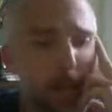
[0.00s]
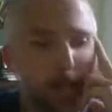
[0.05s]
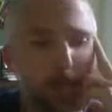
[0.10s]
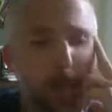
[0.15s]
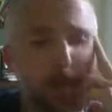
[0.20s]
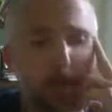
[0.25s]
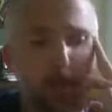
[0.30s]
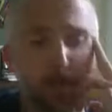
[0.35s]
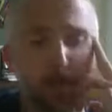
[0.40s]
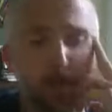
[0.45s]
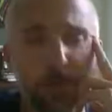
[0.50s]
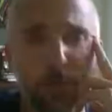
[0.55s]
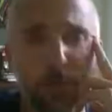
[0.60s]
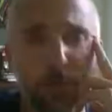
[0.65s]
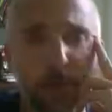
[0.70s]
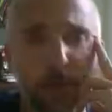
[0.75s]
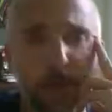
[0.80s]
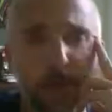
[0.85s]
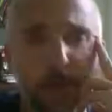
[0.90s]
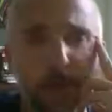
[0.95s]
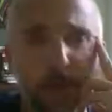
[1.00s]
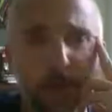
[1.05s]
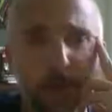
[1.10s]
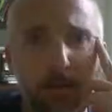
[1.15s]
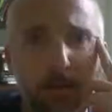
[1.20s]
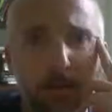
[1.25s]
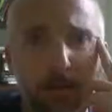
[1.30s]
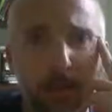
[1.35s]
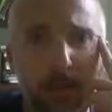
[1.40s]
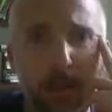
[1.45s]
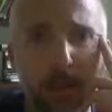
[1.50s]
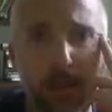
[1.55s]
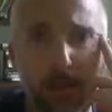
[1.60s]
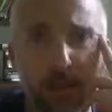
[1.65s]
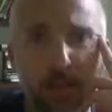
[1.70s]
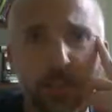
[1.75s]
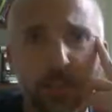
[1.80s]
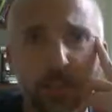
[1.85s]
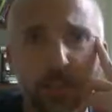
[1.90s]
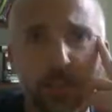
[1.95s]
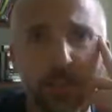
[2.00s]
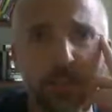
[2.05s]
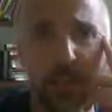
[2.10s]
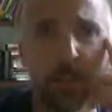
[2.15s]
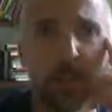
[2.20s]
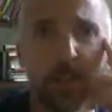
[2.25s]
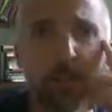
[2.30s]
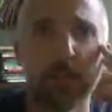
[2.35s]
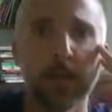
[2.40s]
of times if you're really not cognizant of it.